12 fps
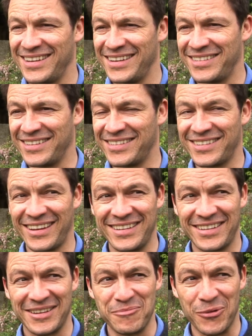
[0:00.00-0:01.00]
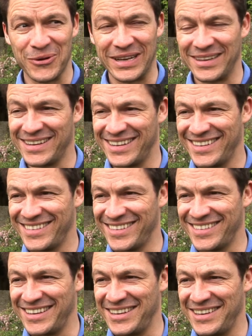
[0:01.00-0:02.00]
it's an exciting morning to
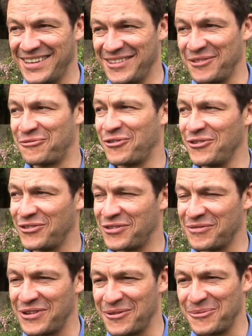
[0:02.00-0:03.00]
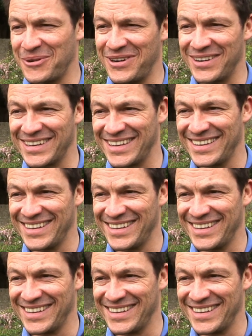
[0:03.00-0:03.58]
see the fruits of her work.